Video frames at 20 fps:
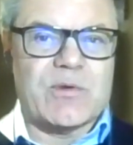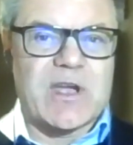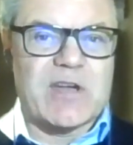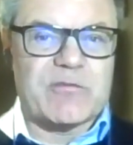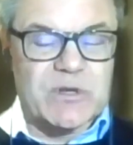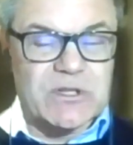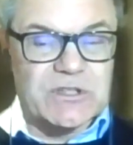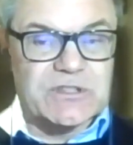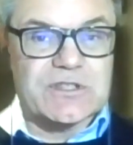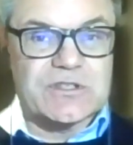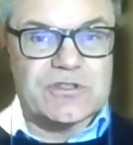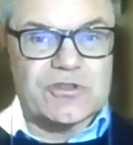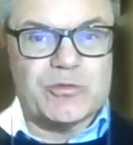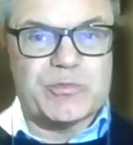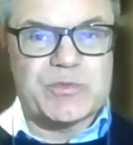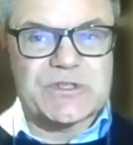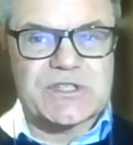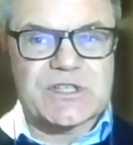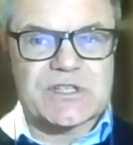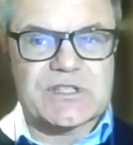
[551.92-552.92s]
We have built a
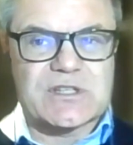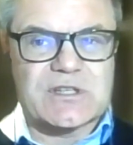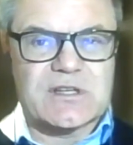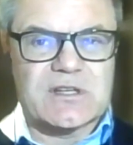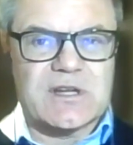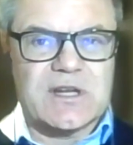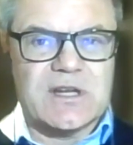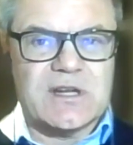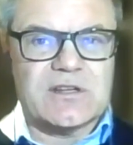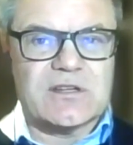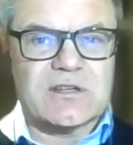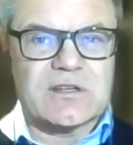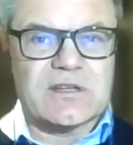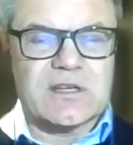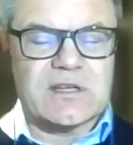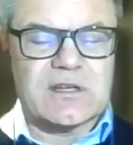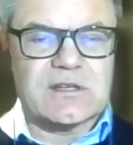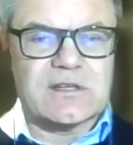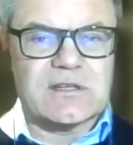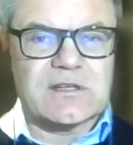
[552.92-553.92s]
new position
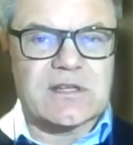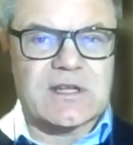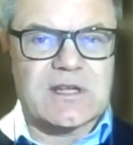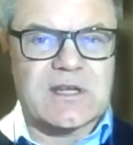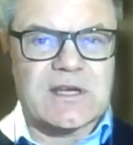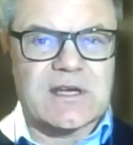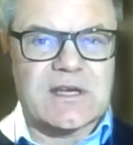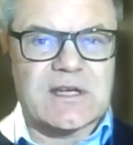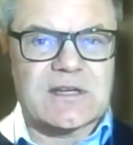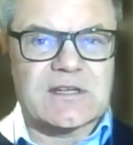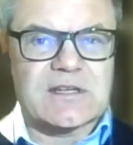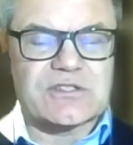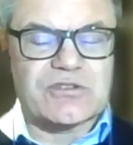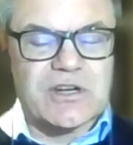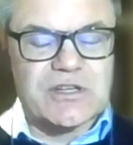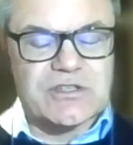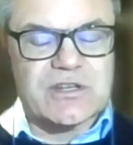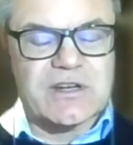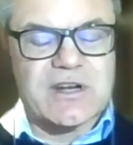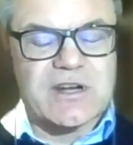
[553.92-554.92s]
in
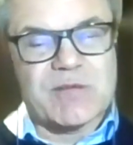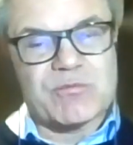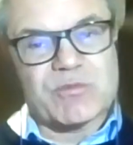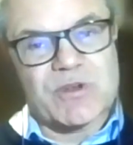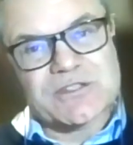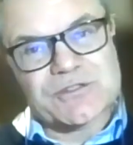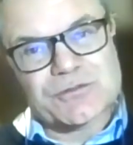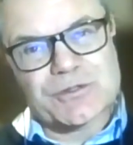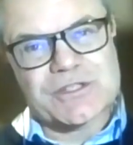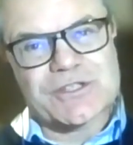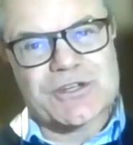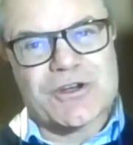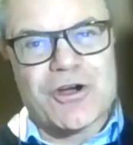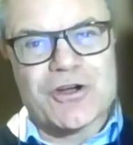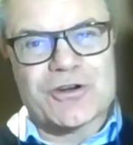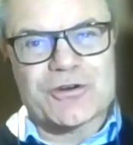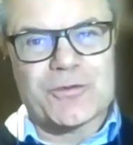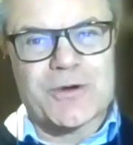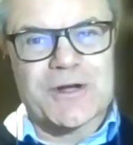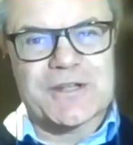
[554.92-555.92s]
discretionary name, which I
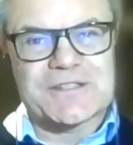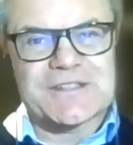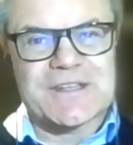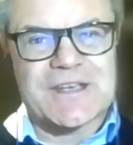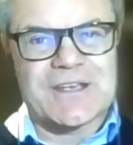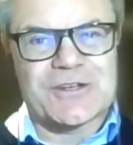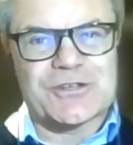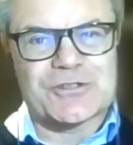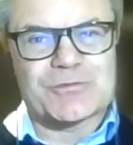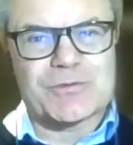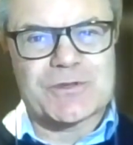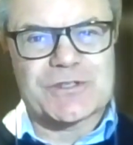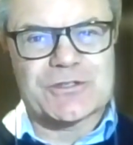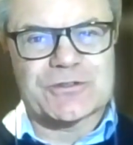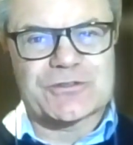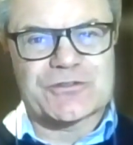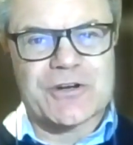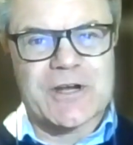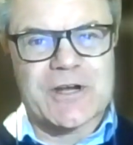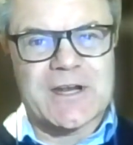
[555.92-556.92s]
can't quite say because we're
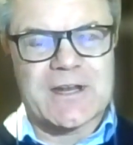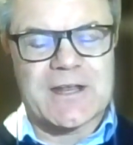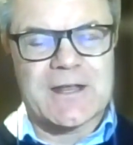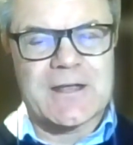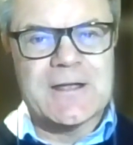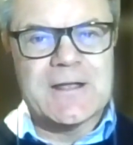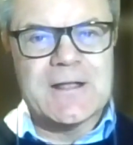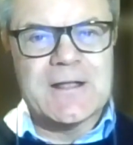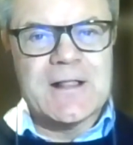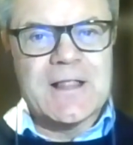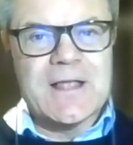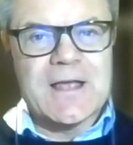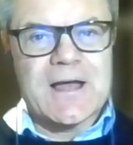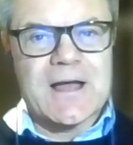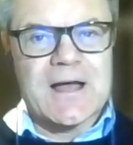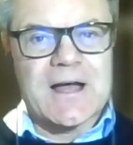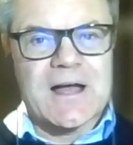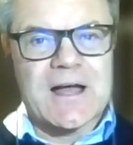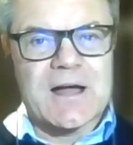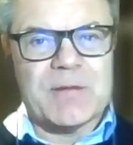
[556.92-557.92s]
still trading.
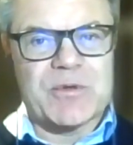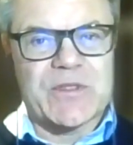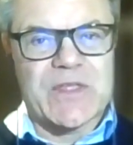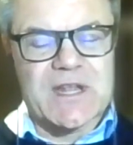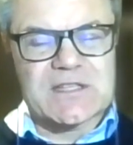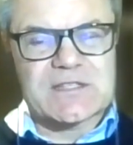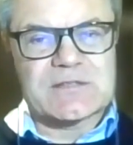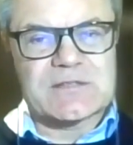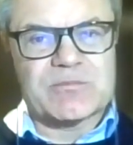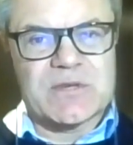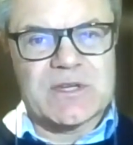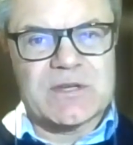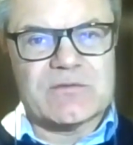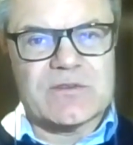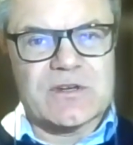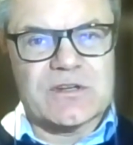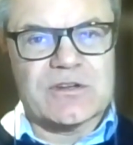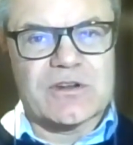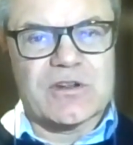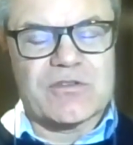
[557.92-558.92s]
But that's
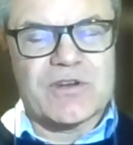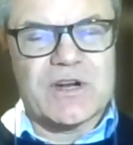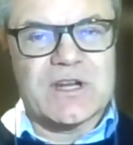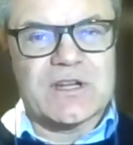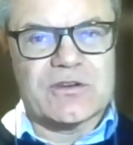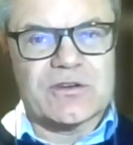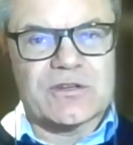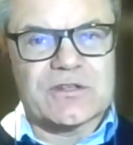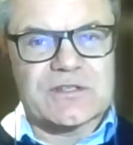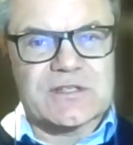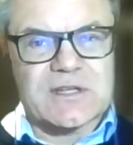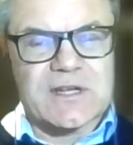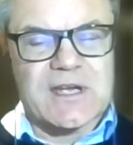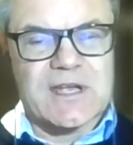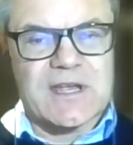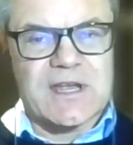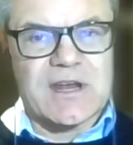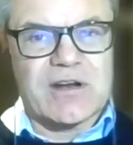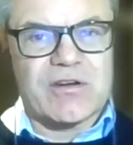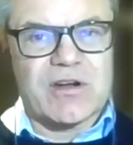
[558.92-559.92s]
been a really good
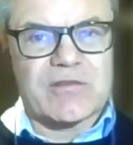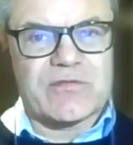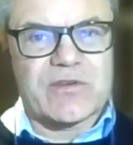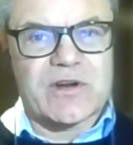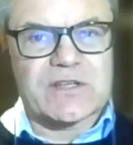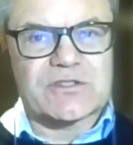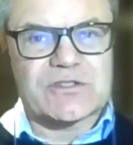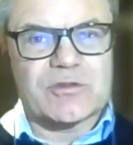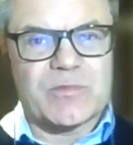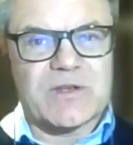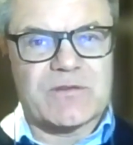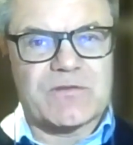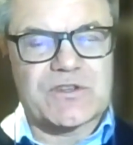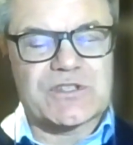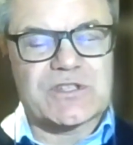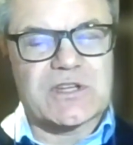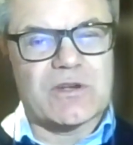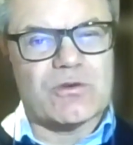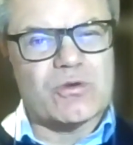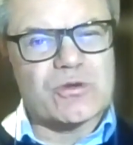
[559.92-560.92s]
area for us to be
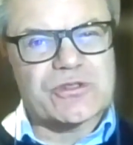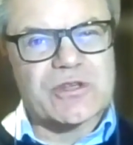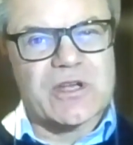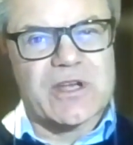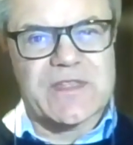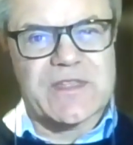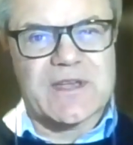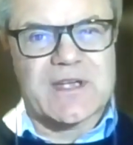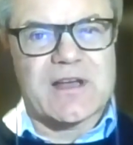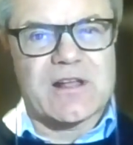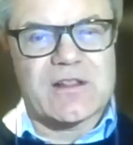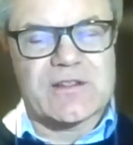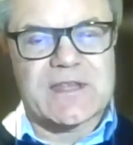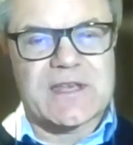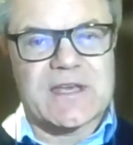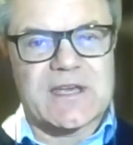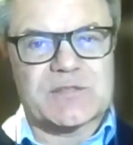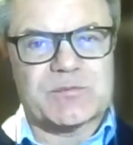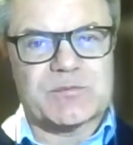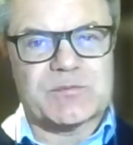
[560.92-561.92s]
fishing. Also, I think
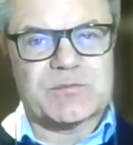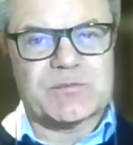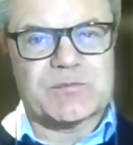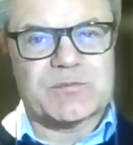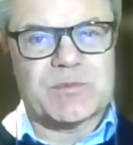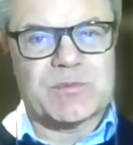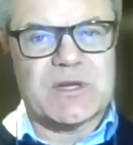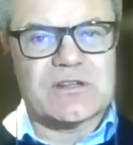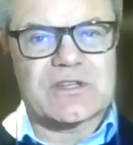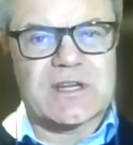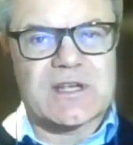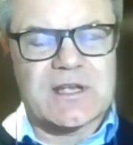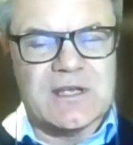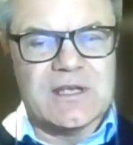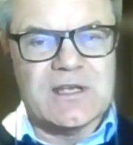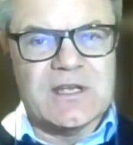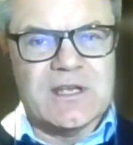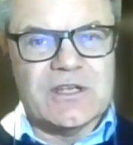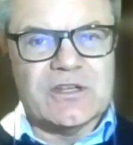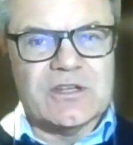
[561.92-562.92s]
healthcare has been interesting.
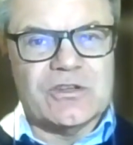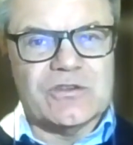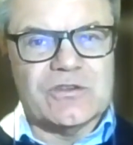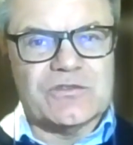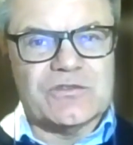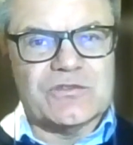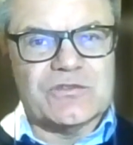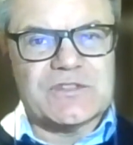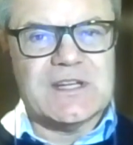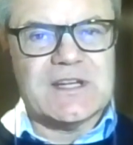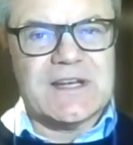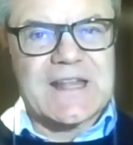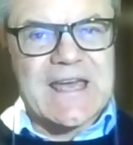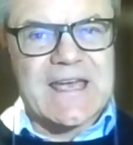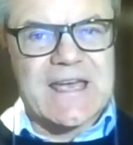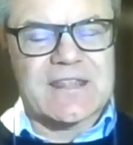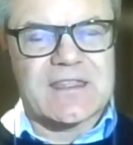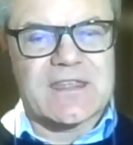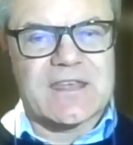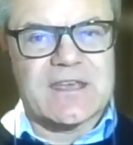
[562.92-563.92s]
You've seen the
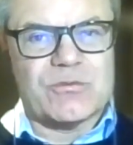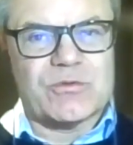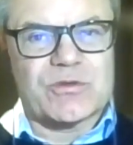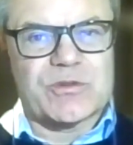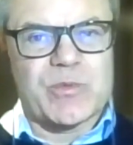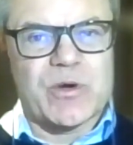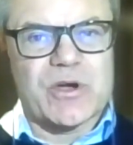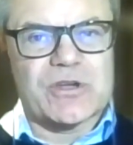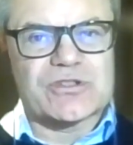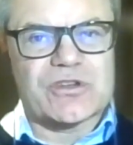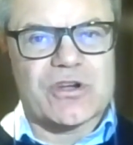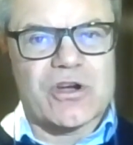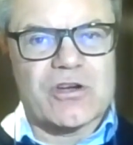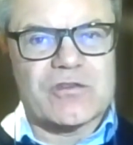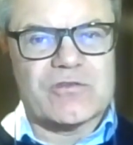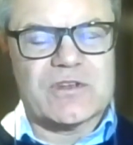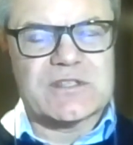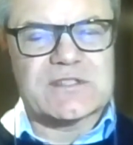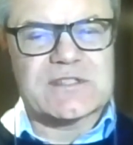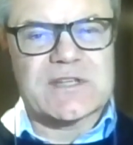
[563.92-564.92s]
lag there with
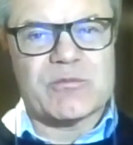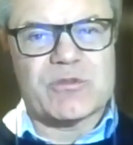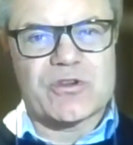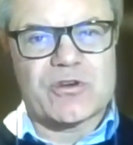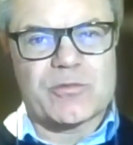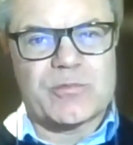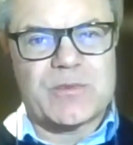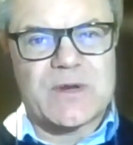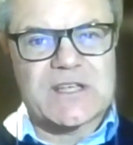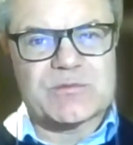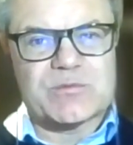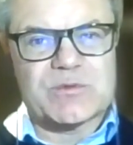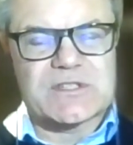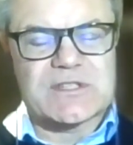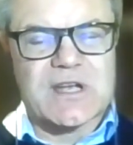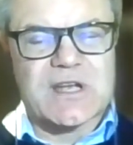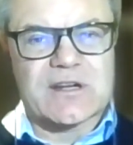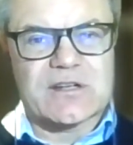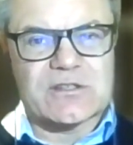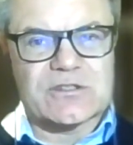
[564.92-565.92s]
post-COVID. Some of the
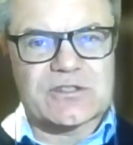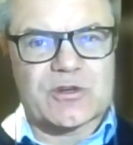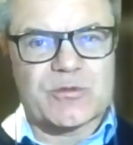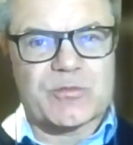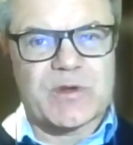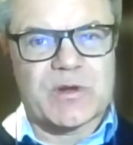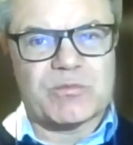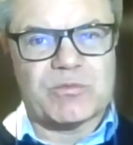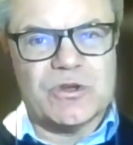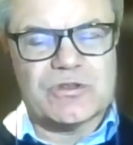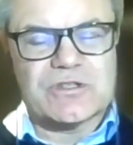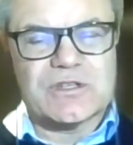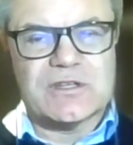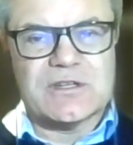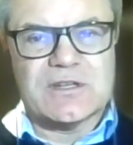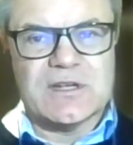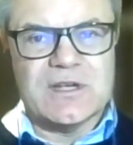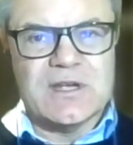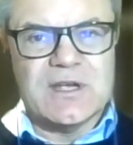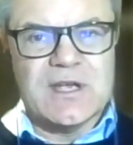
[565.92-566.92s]
replacement cycles are a bit
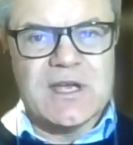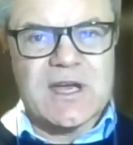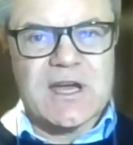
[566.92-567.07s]
muted.